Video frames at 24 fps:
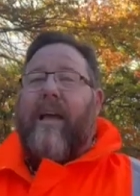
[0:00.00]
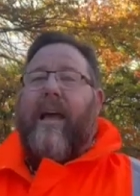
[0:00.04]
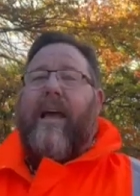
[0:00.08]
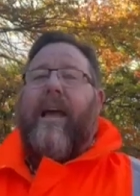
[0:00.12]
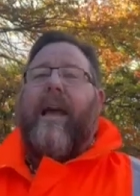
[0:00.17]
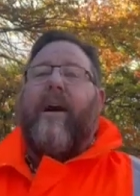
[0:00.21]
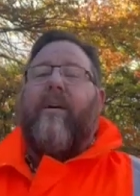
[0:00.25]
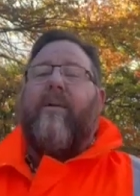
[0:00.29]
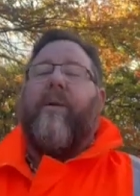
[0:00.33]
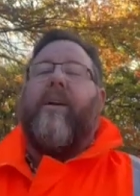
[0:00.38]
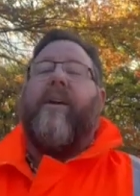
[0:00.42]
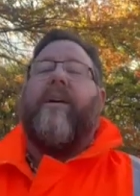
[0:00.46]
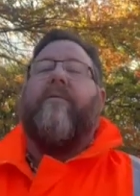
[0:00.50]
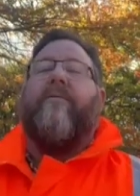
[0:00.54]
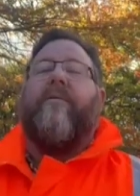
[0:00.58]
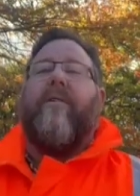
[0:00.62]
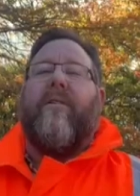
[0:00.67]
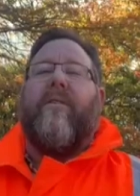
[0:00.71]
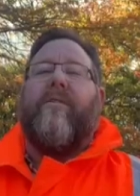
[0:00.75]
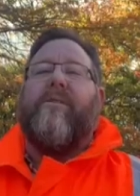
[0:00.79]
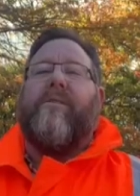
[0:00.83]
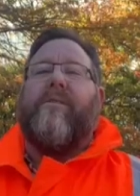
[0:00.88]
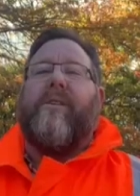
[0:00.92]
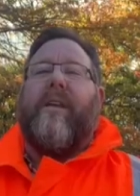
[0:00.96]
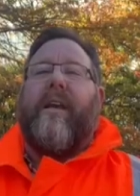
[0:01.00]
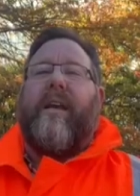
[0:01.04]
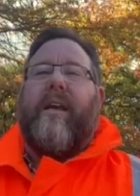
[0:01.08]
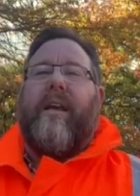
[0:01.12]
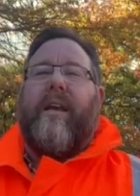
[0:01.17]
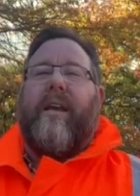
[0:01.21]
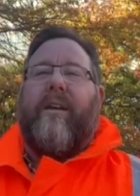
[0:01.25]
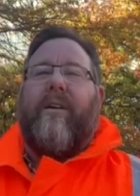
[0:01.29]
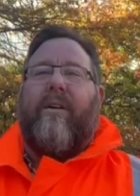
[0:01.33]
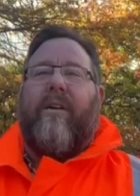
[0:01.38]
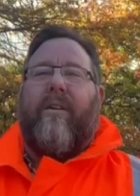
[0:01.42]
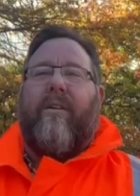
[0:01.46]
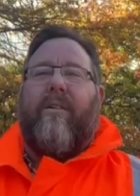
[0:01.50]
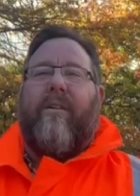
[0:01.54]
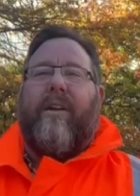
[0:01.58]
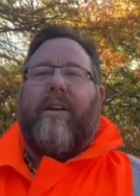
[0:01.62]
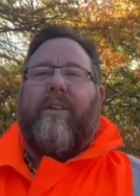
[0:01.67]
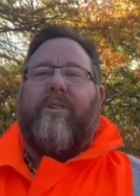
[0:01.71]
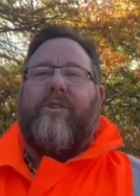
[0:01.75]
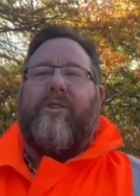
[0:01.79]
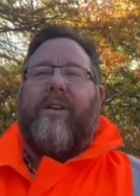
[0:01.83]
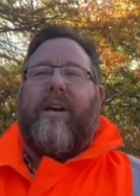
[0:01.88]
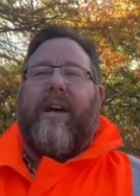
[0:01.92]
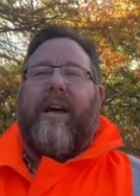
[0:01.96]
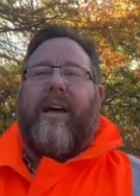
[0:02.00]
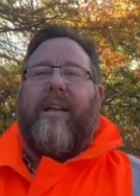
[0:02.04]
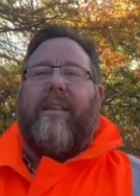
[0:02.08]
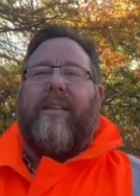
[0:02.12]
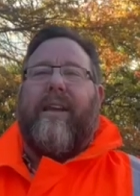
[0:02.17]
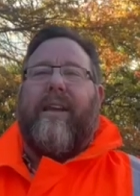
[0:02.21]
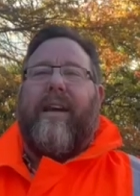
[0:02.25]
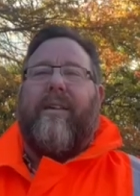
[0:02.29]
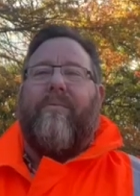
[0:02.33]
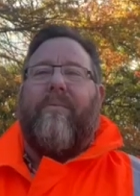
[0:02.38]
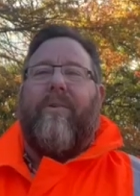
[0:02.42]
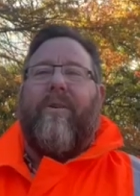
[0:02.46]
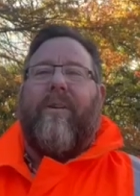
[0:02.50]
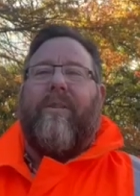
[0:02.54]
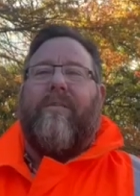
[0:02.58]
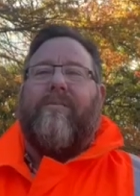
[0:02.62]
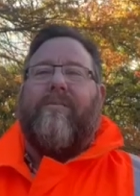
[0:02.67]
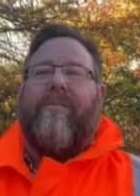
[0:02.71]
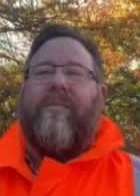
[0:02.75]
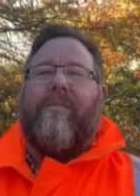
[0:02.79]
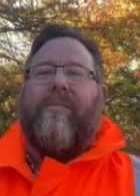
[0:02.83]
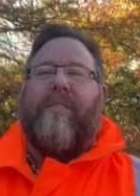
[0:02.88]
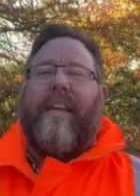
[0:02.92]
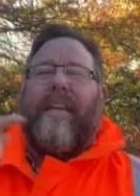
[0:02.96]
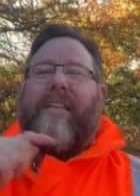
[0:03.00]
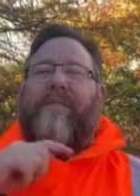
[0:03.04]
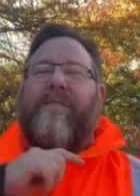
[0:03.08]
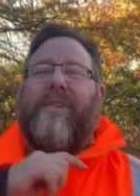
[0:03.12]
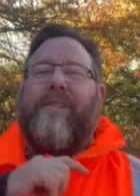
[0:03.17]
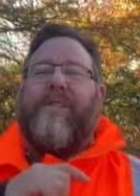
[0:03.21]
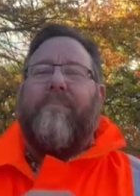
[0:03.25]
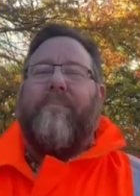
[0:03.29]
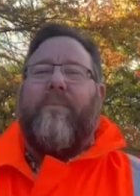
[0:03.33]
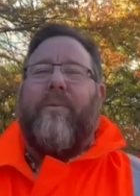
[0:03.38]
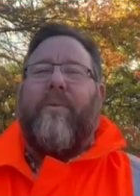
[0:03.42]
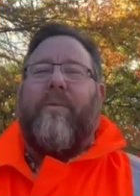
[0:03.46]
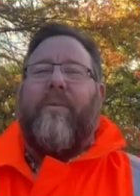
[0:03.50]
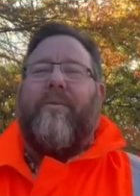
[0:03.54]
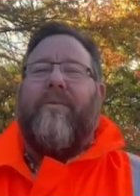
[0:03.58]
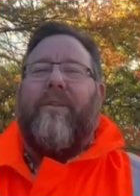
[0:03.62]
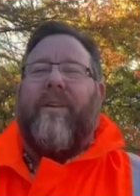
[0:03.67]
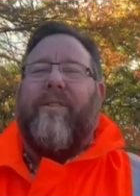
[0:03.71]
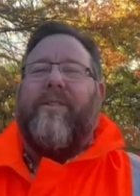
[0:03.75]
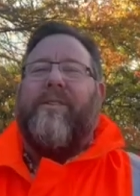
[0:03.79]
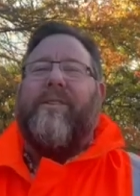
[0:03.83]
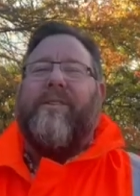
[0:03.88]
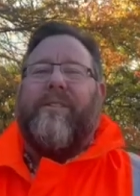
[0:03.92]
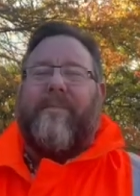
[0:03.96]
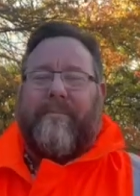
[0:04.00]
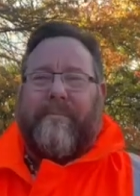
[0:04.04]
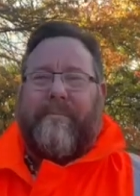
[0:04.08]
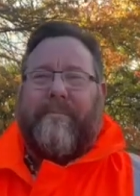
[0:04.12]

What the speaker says: our heroes in orange, aren't they what? Thanks for your support, folks.